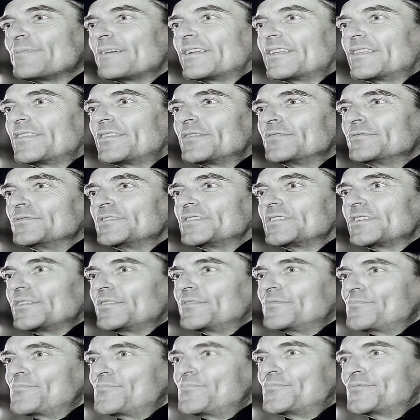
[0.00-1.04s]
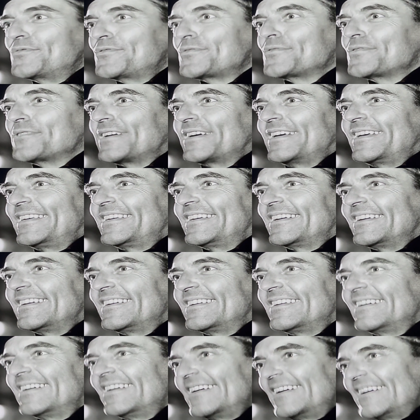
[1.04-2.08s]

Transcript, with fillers: how much you resemble that girl.